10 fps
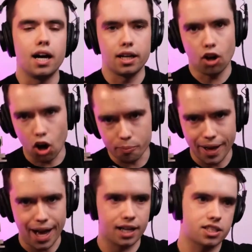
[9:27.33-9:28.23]
uh,
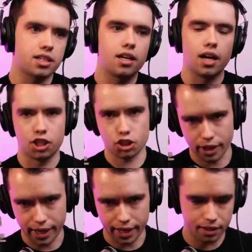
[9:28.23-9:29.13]
callbacks, a
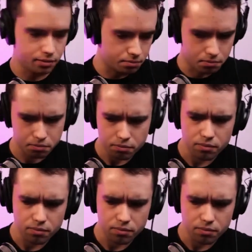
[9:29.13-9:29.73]
training,